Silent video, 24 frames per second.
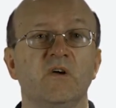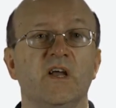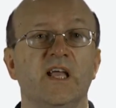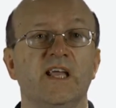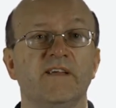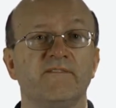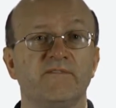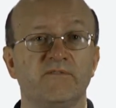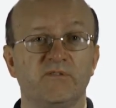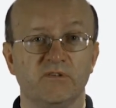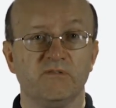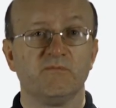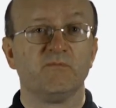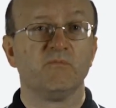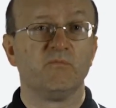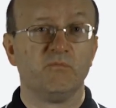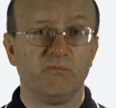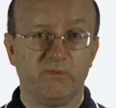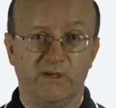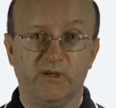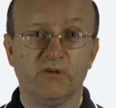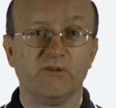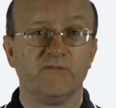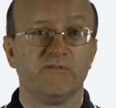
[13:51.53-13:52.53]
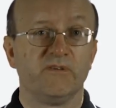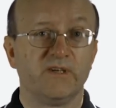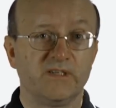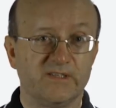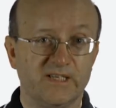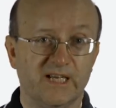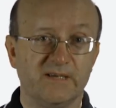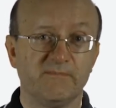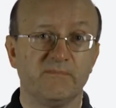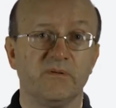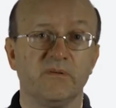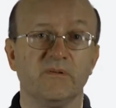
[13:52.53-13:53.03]
If we know, for
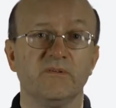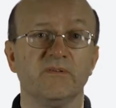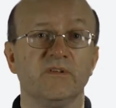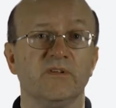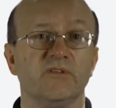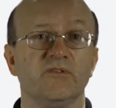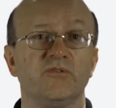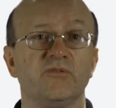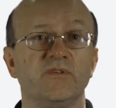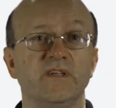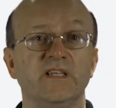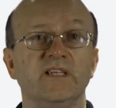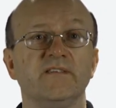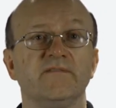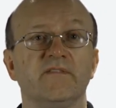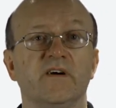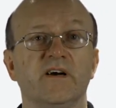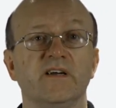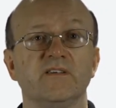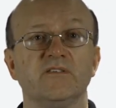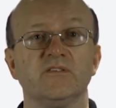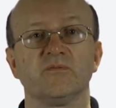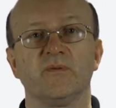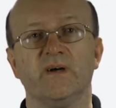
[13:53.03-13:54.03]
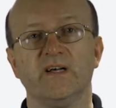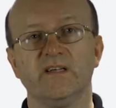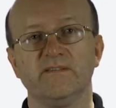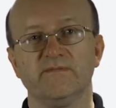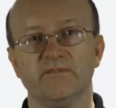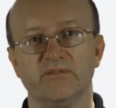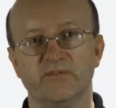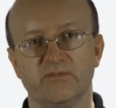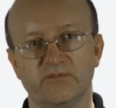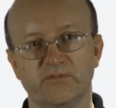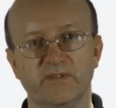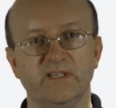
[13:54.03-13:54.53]
example, that 3 divides 12
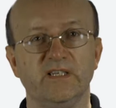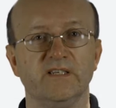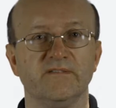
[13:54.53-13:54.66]
and 3